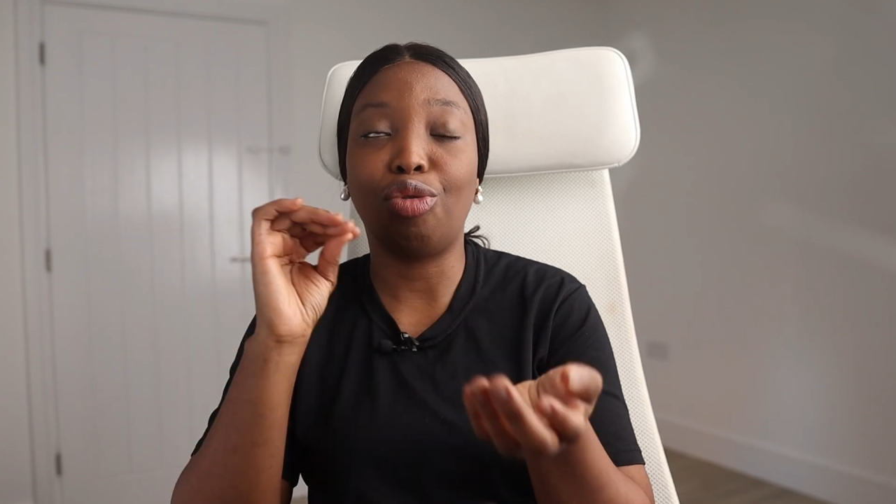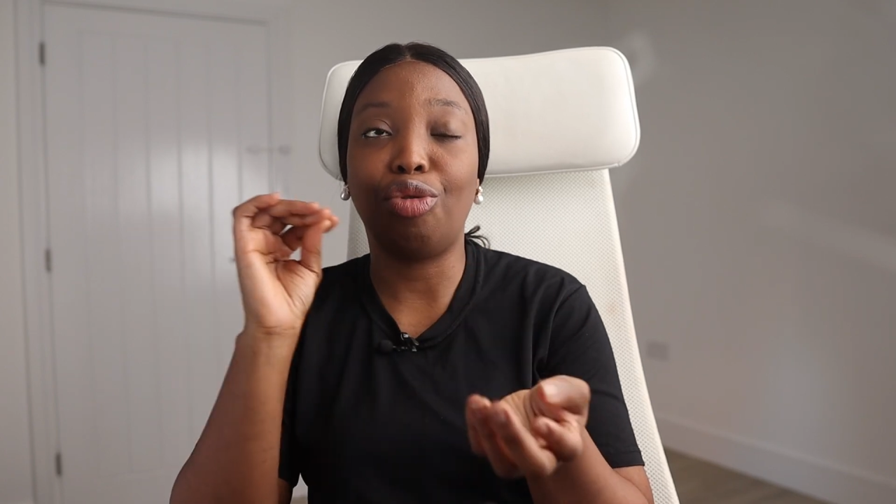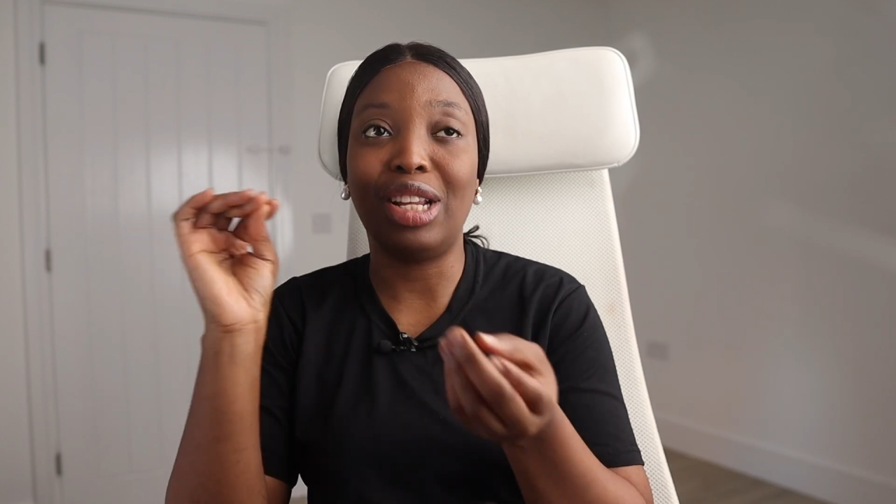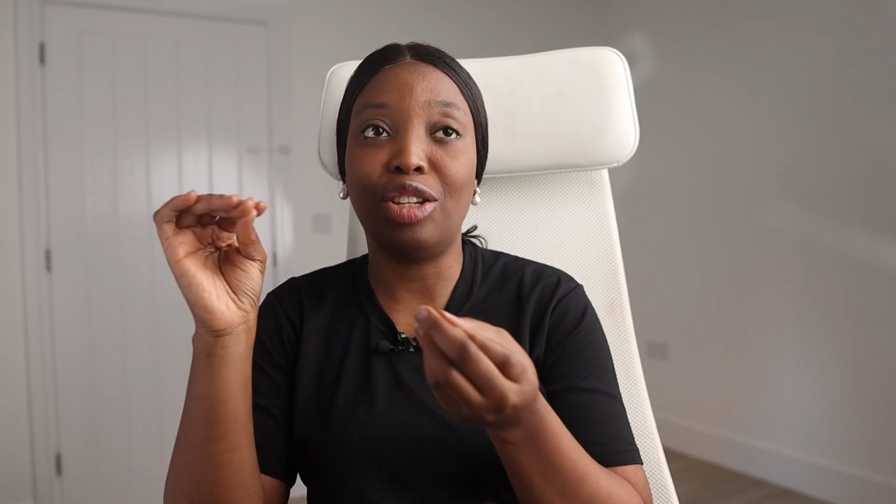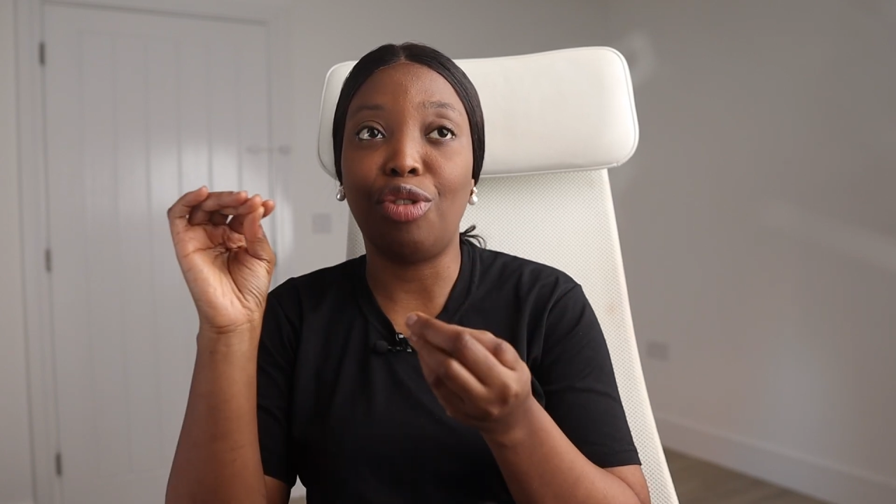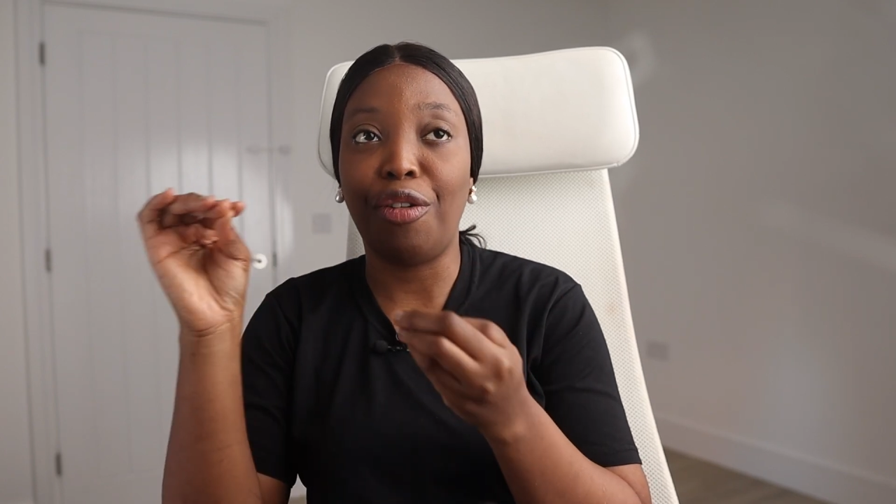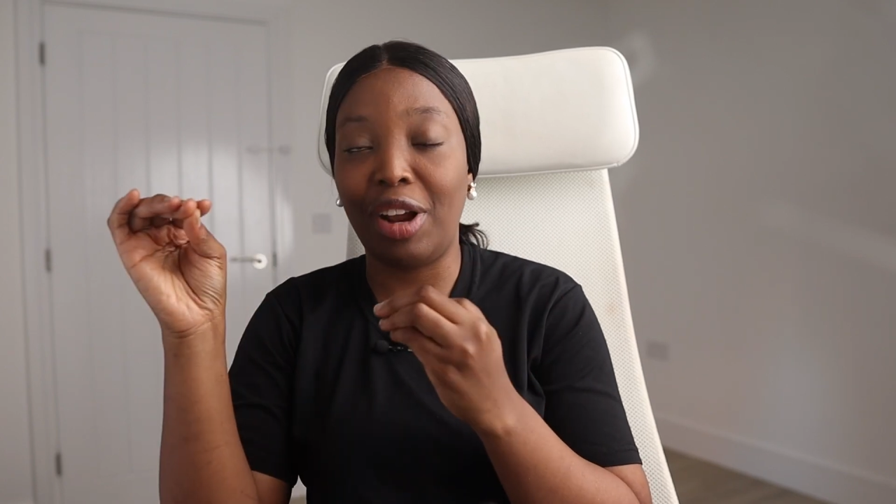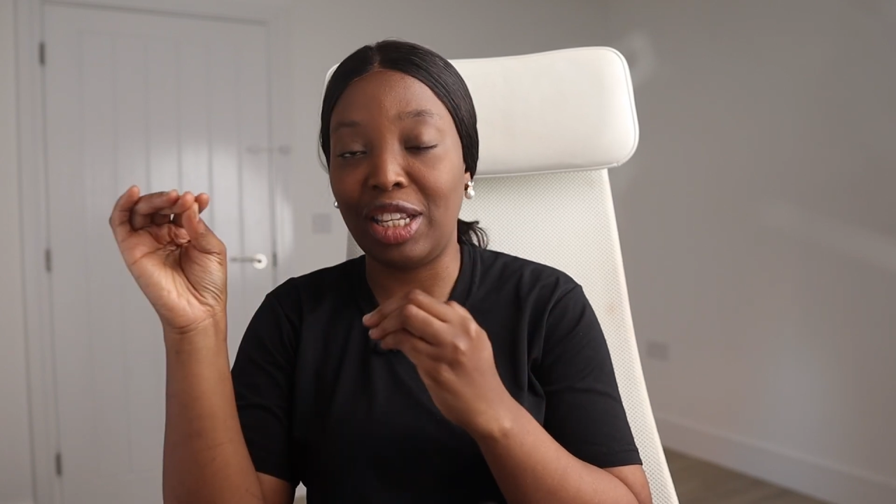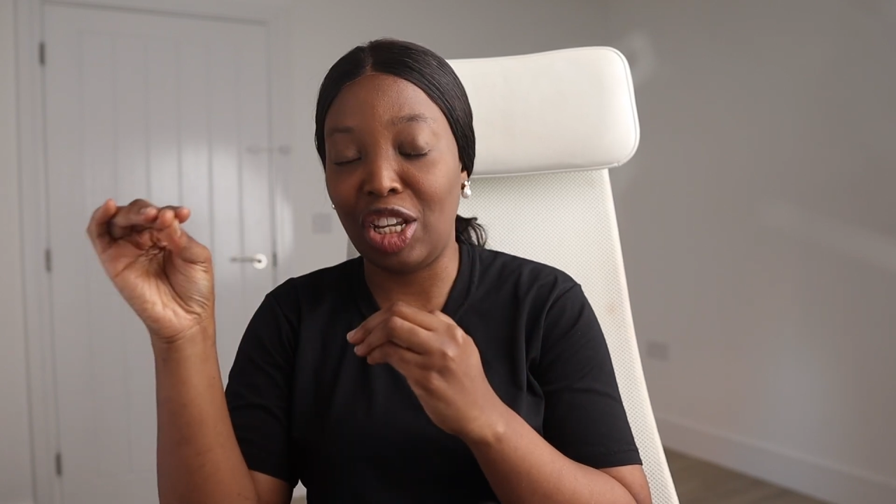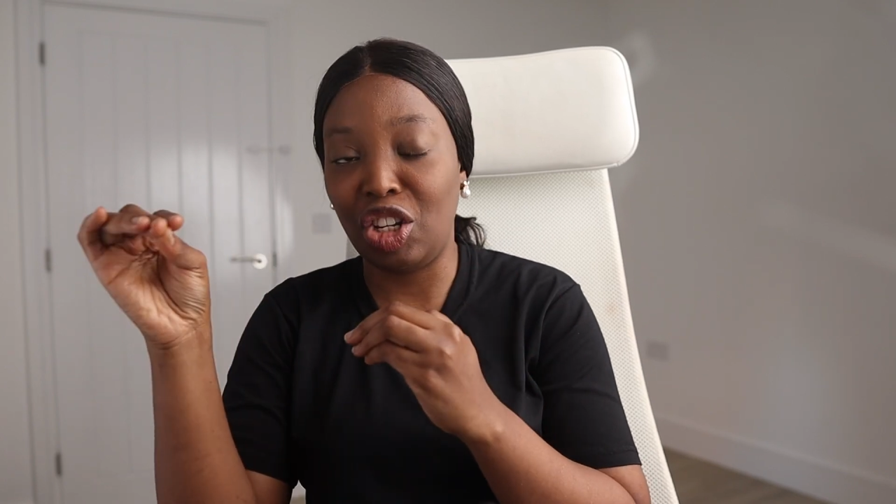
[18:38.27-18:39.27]
credit
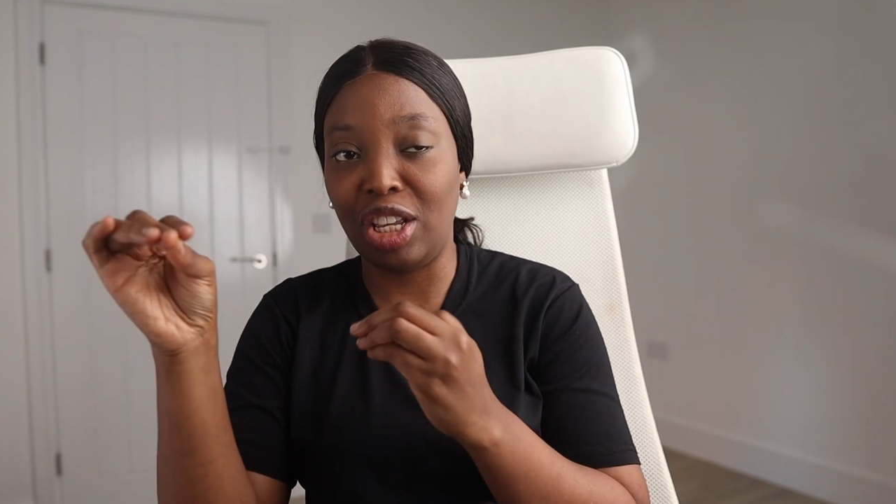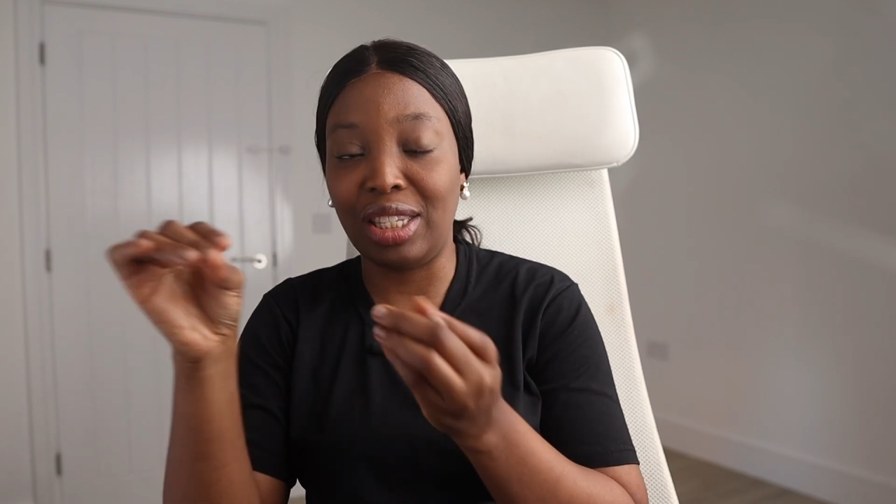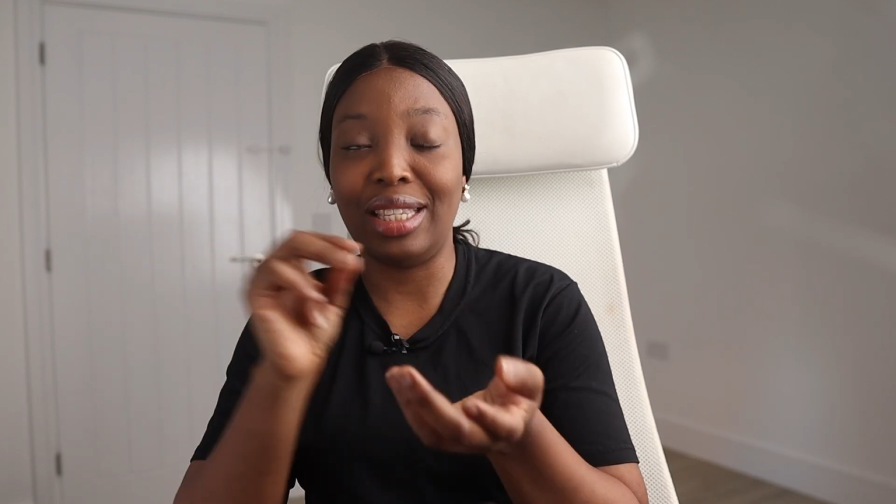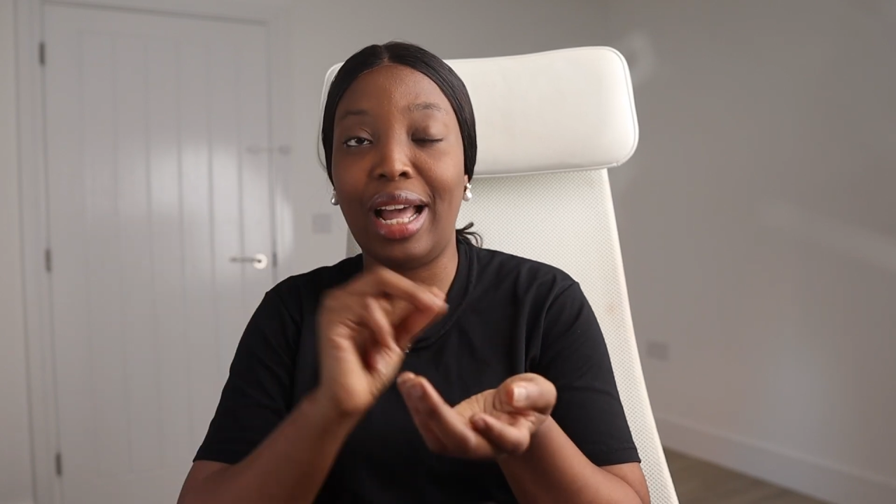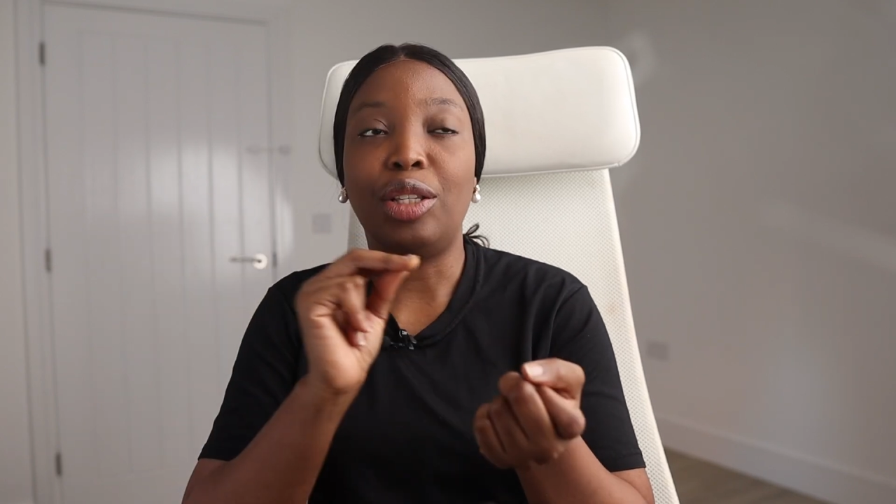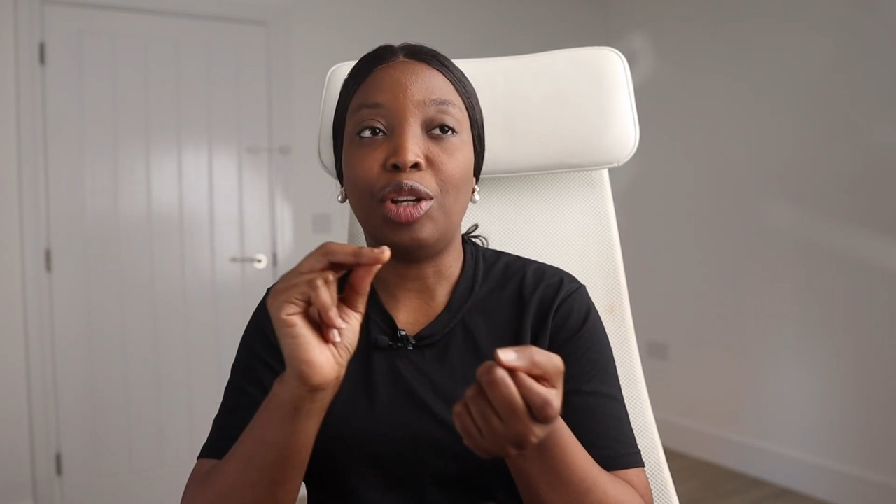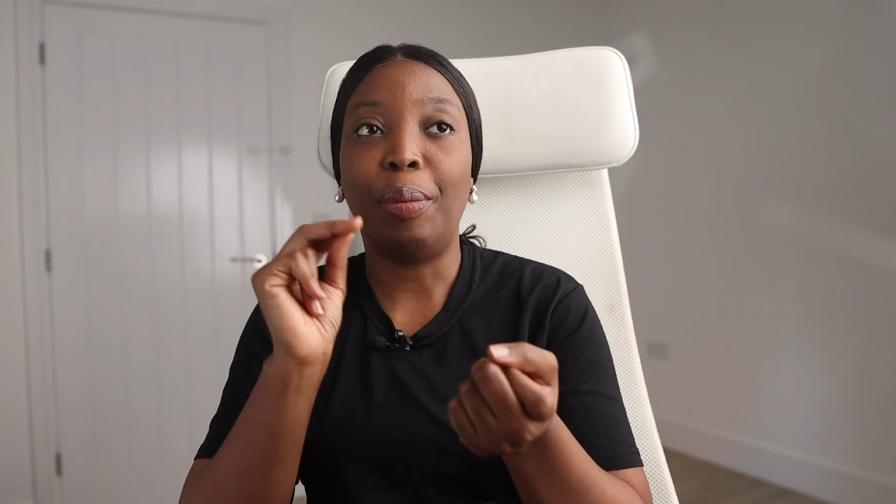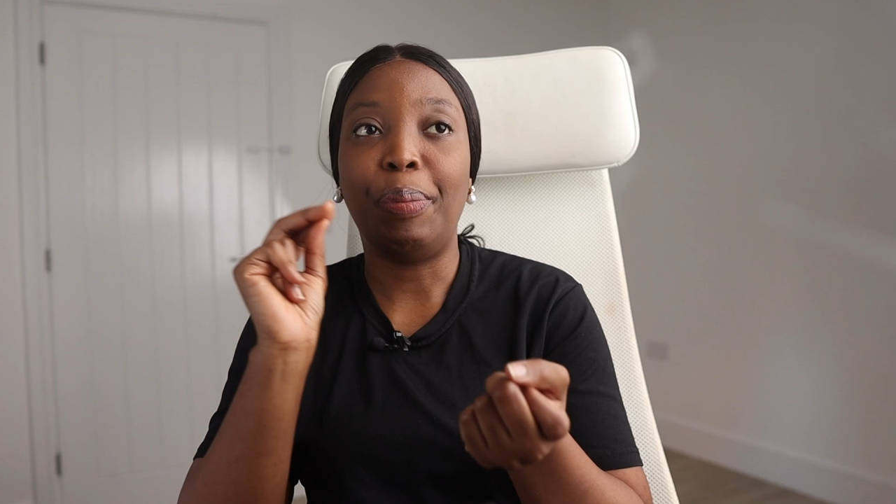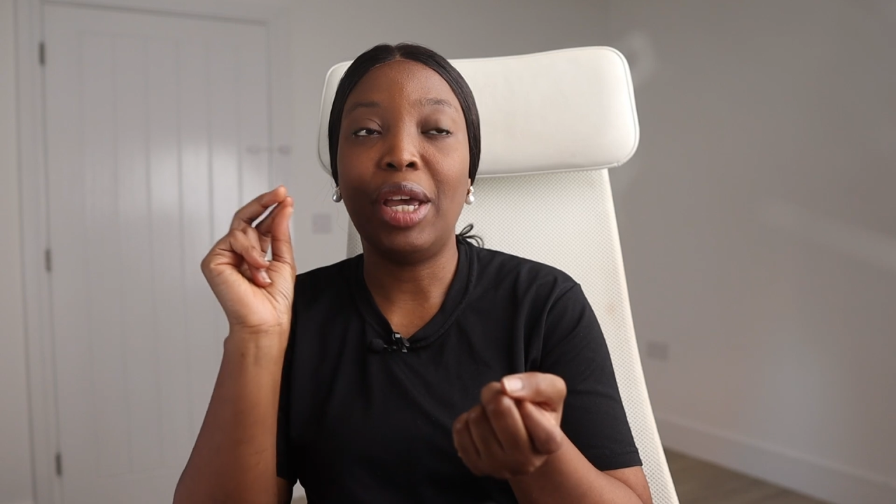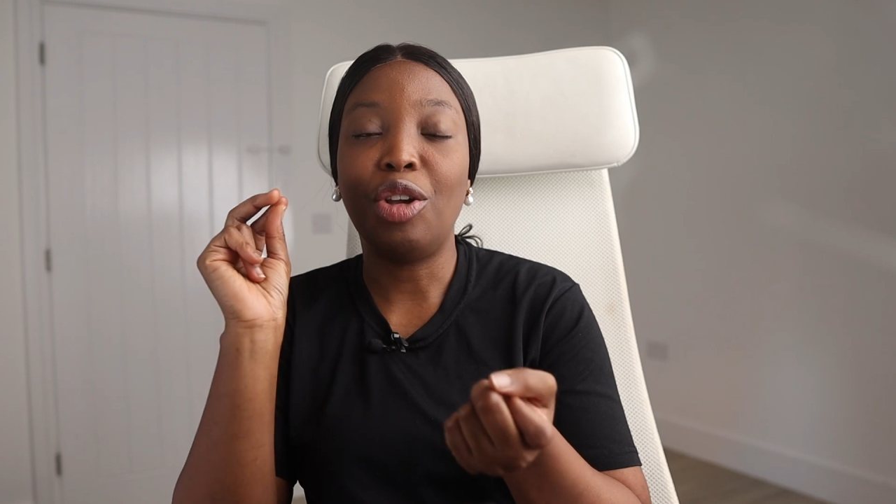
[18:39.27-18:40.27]
reference agencies that you are
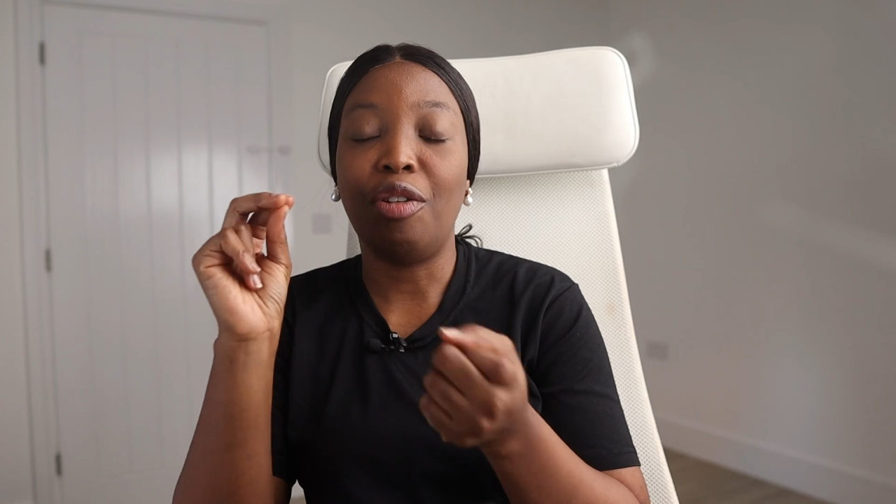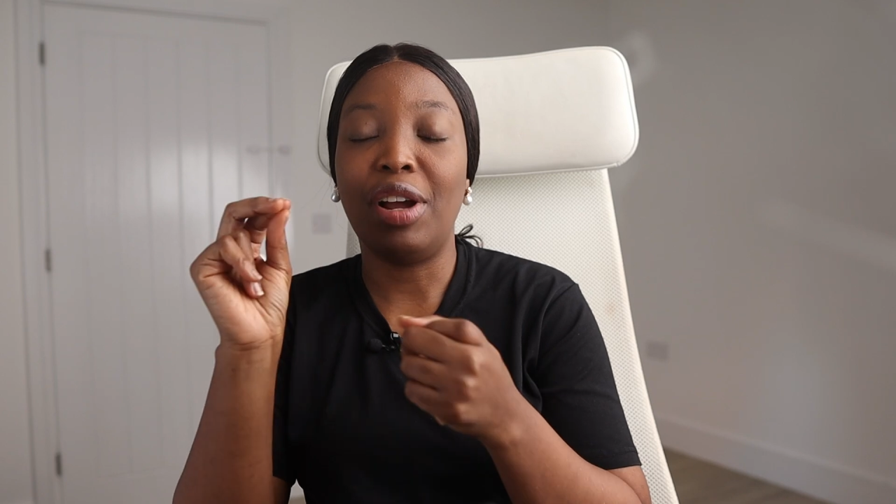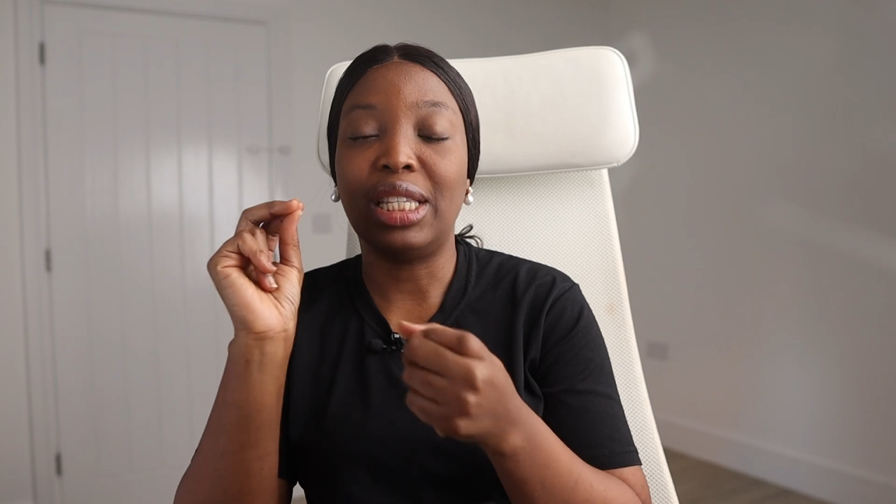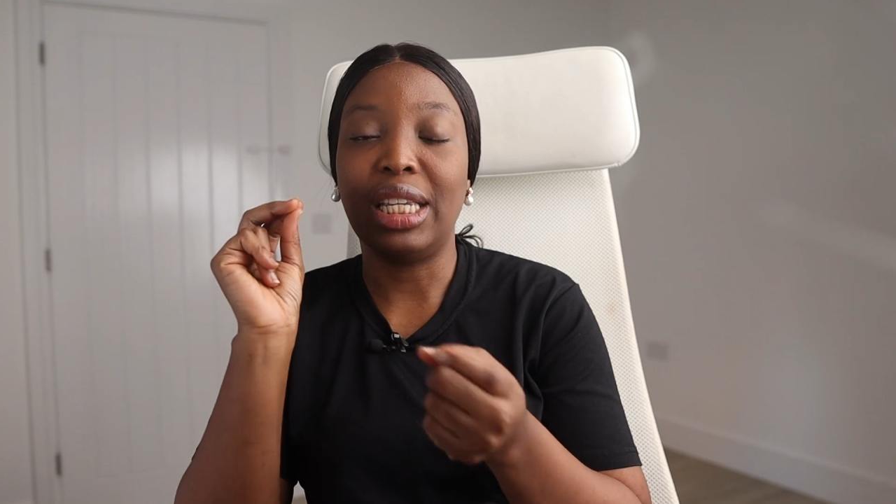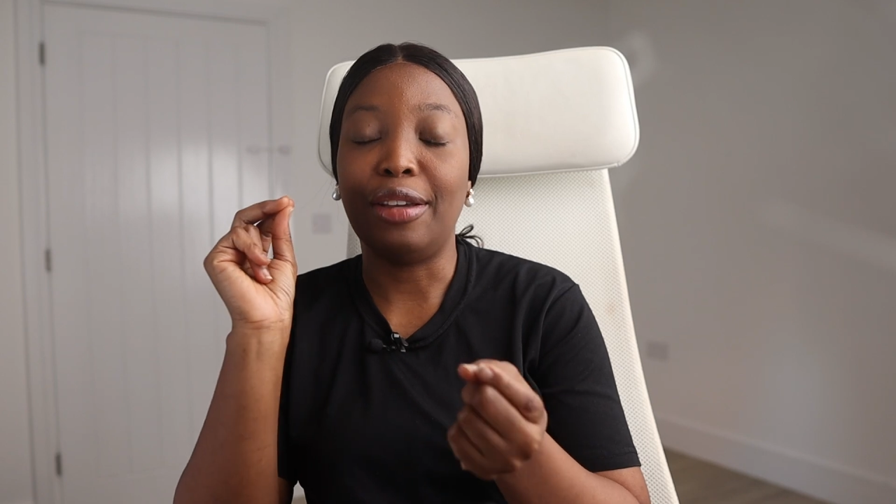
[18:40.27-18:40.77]
paying your rent